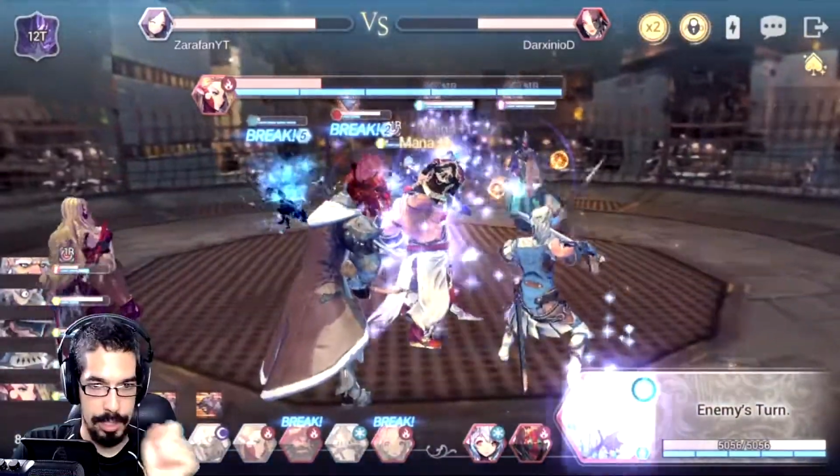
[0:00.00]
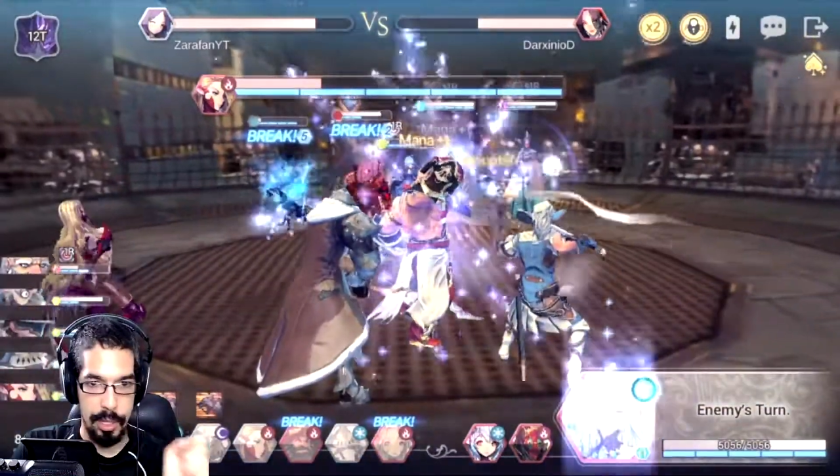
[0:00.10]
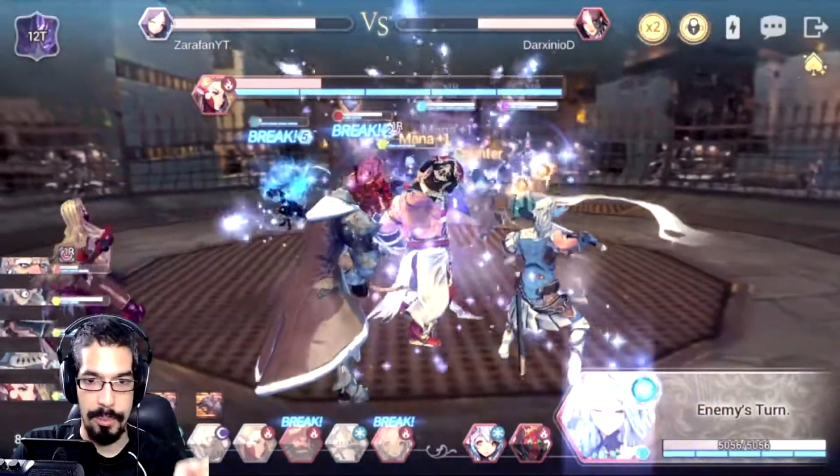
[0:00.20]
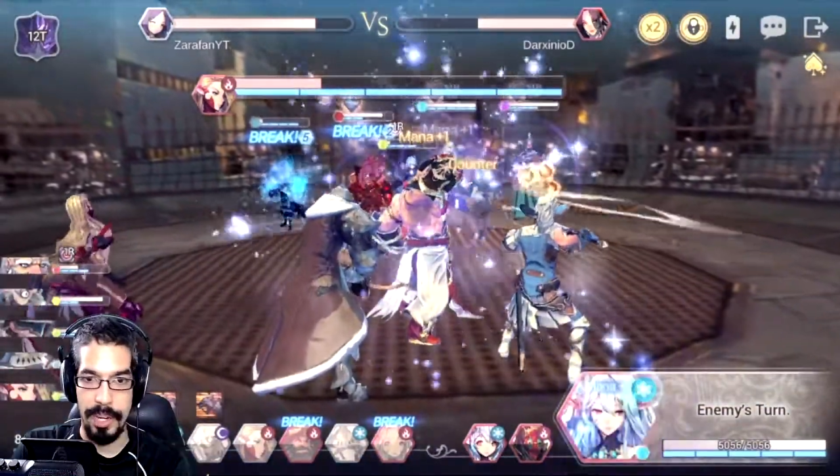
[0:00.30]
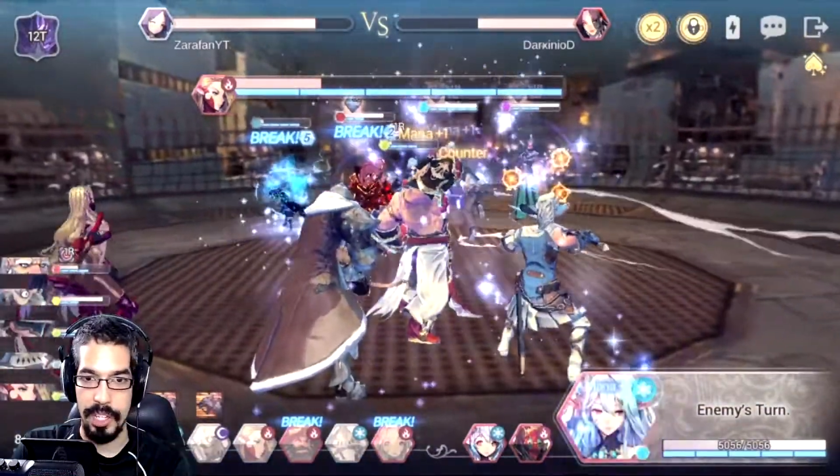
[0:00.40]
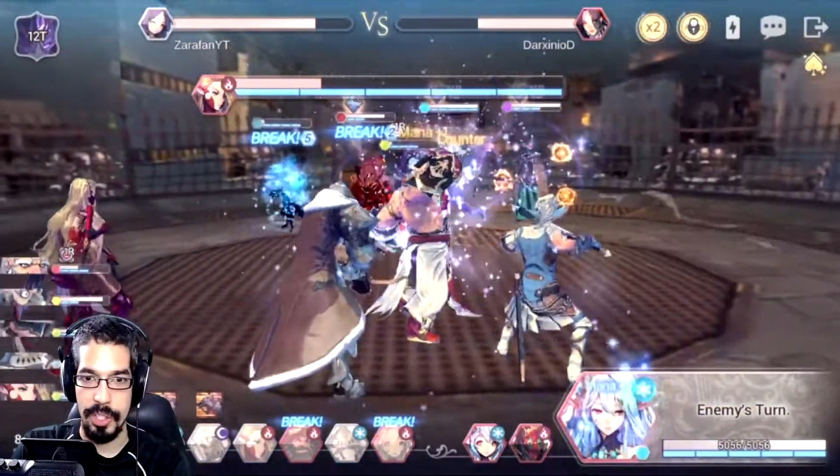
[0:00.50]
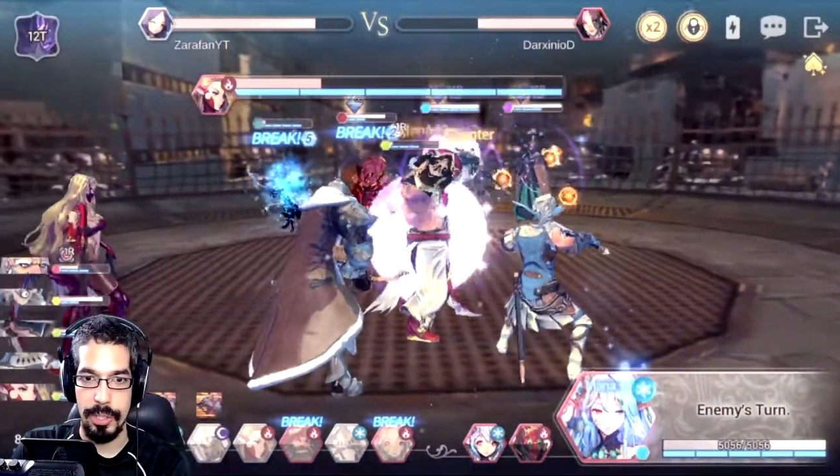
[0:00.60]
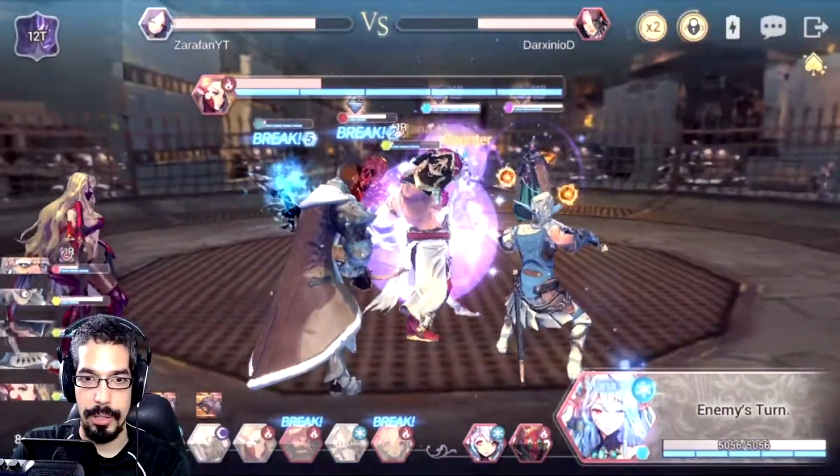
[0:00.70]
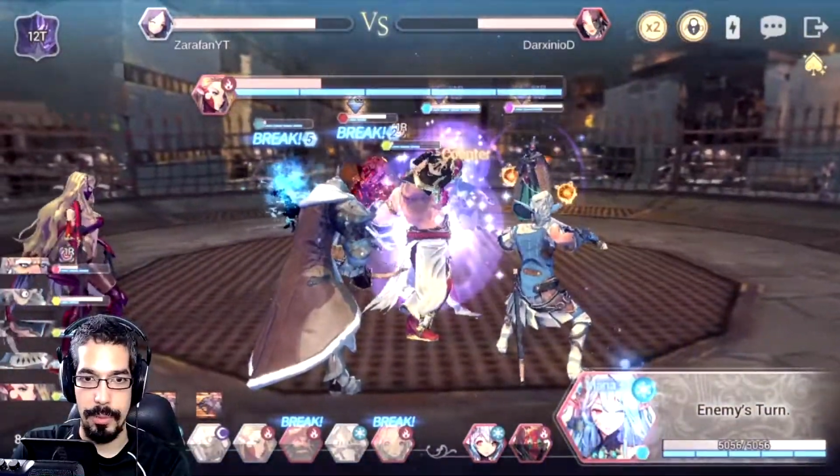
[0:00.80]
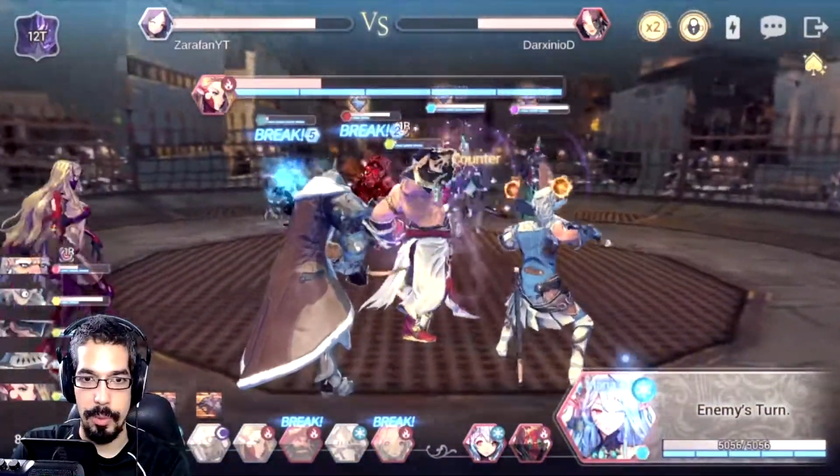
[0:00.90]

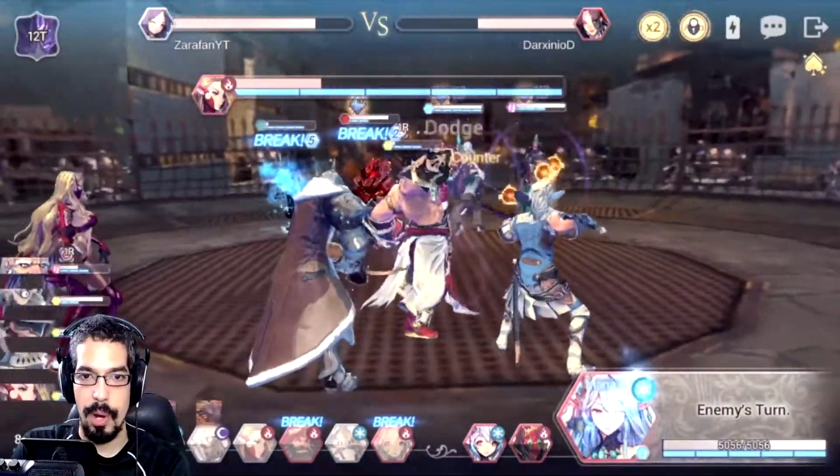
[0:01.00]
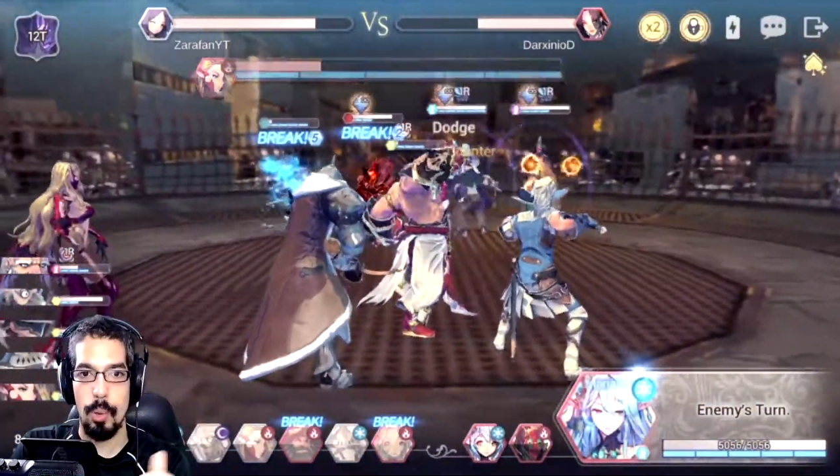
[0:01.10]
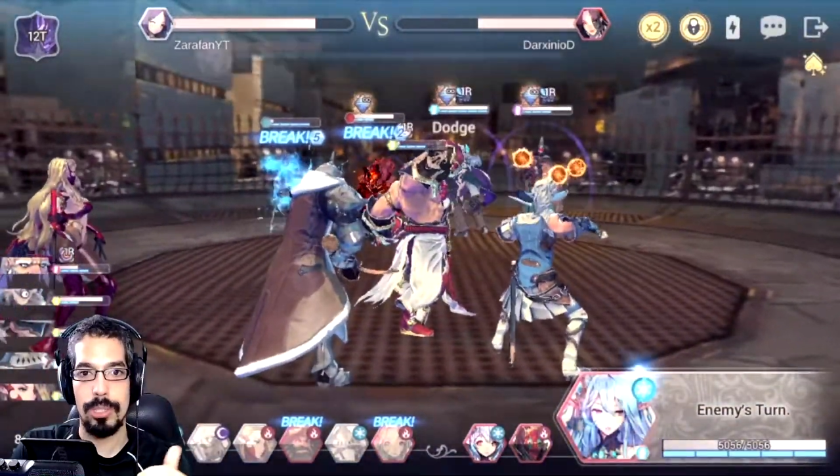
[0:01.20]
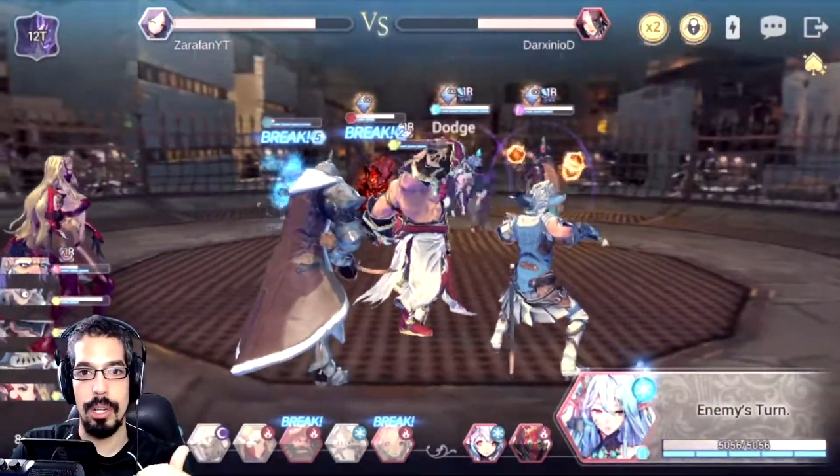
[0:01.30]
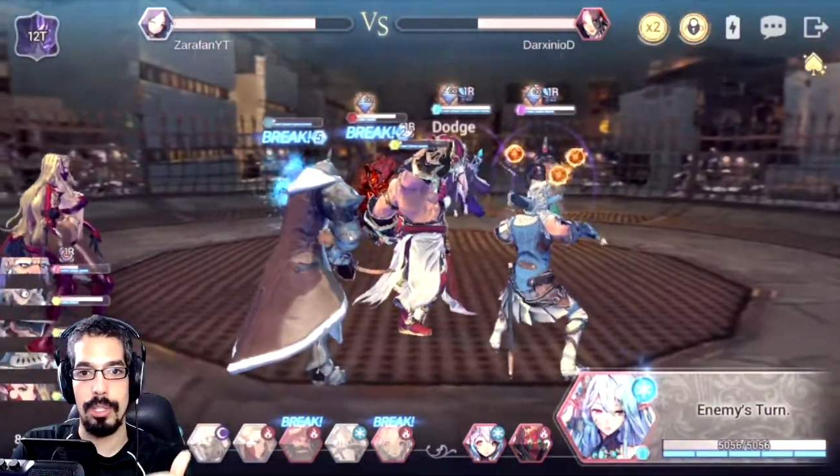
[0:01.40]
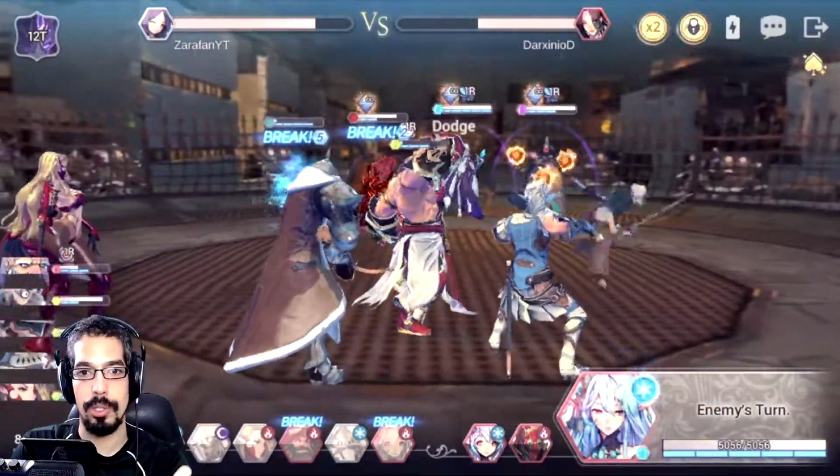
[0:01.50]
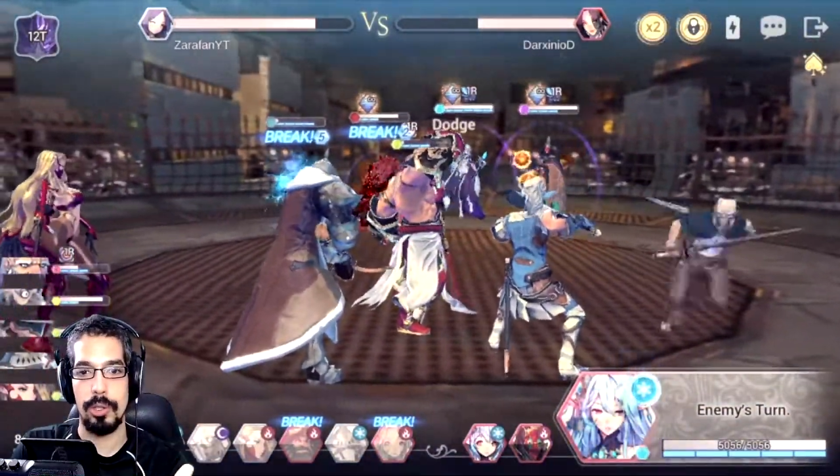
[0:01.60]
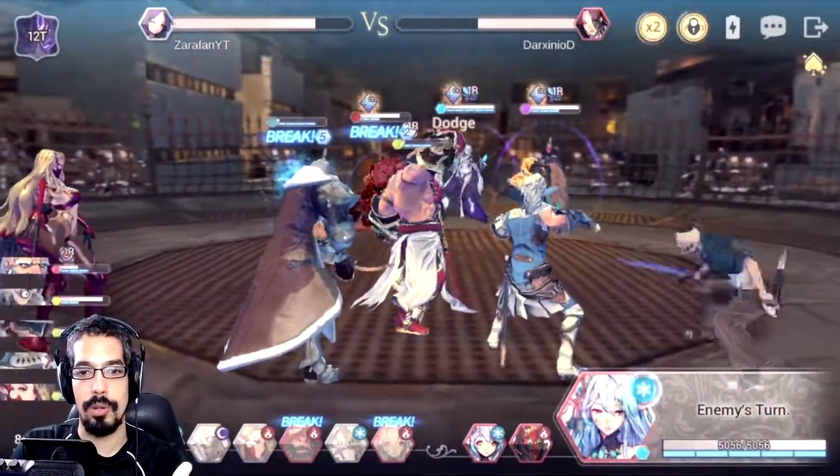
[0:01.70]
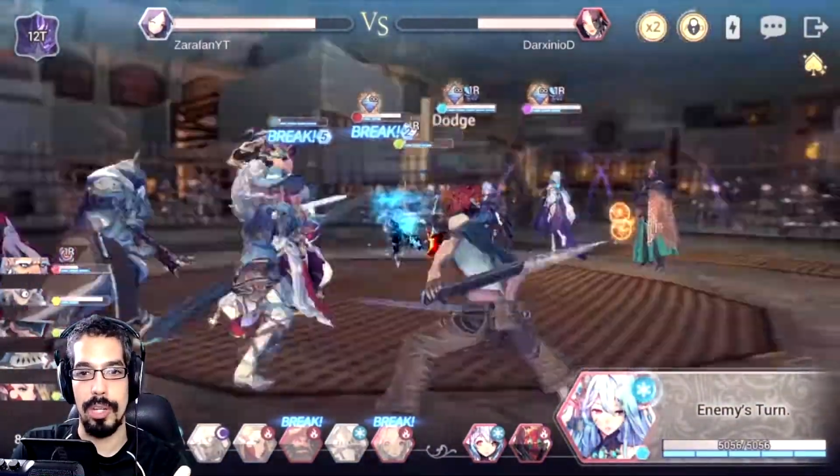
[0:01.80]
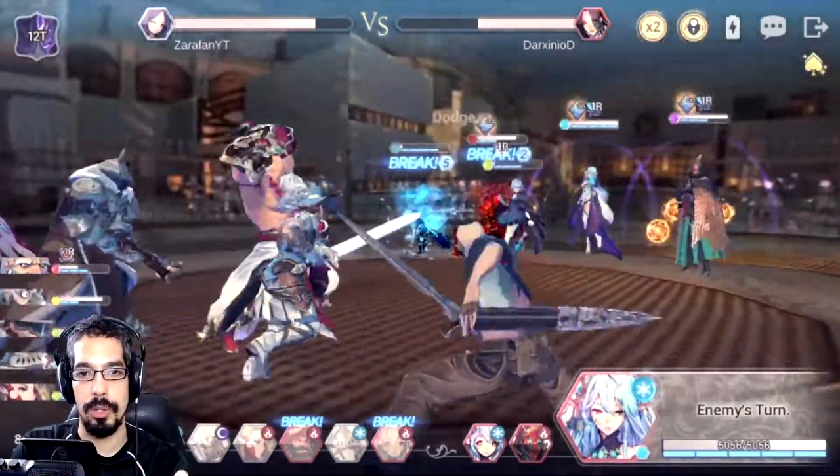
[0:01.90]
combinations, but I was also
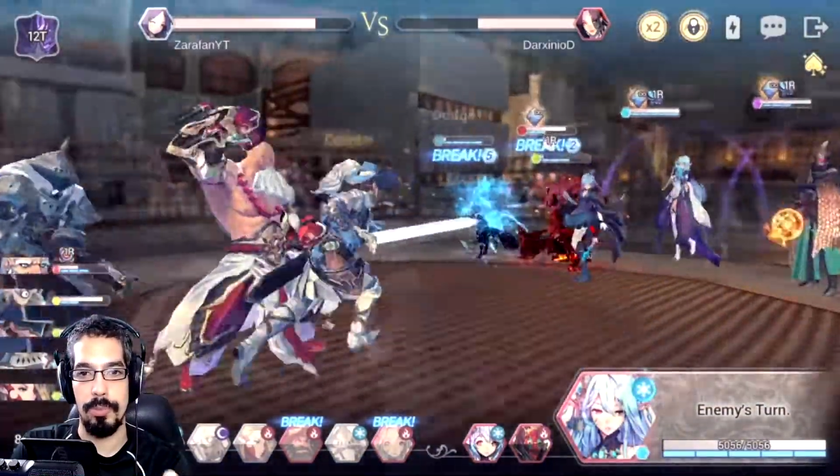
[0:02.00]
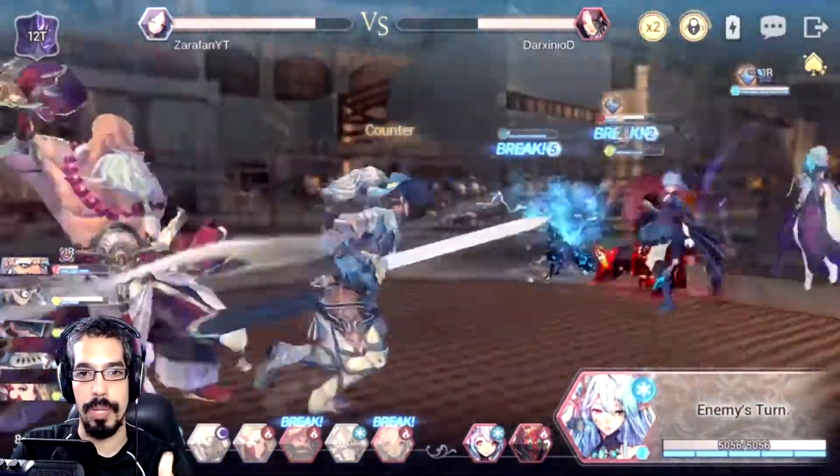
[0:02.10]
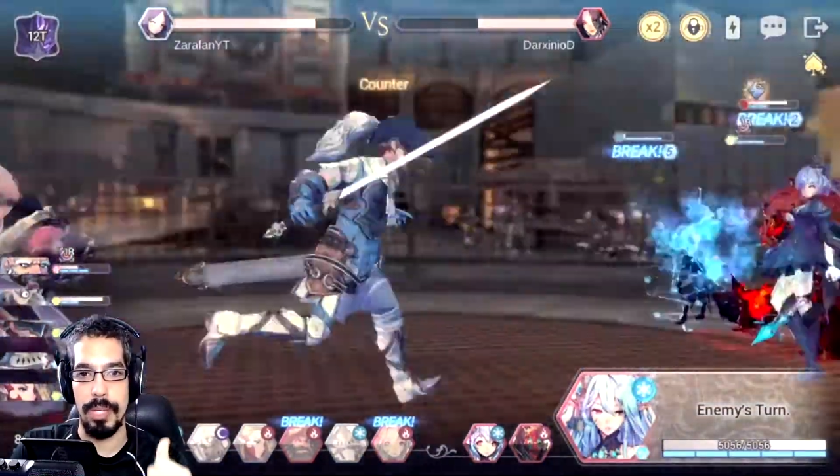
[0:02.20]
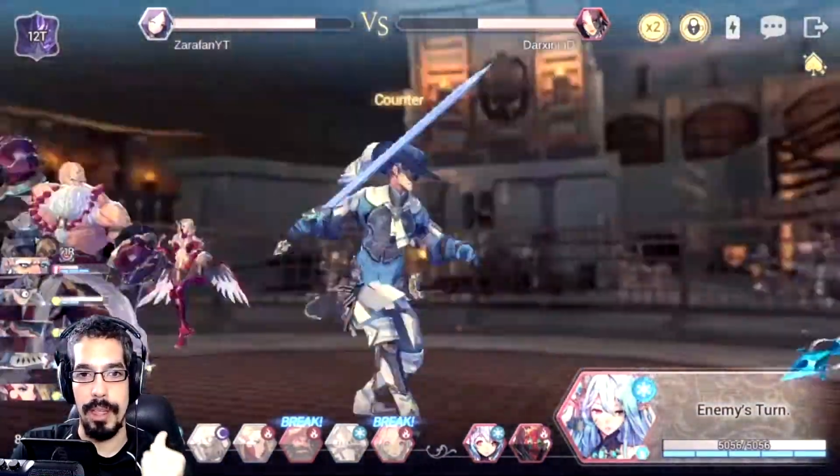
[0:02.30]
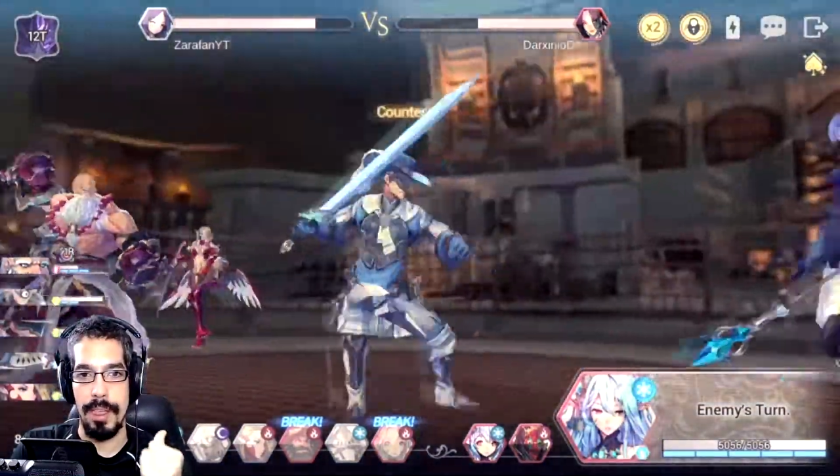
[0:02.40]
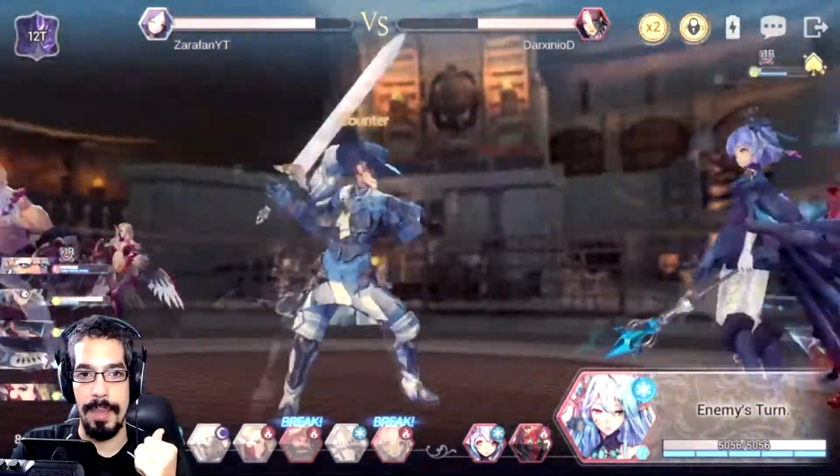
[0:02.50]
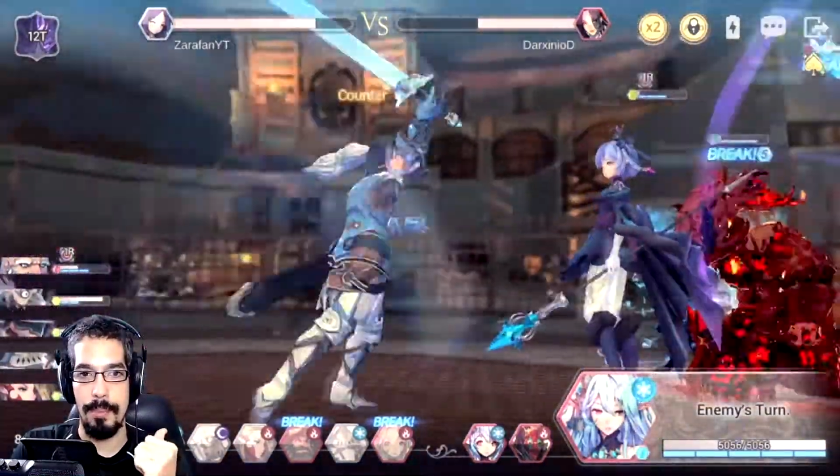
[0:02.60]
trying to pick the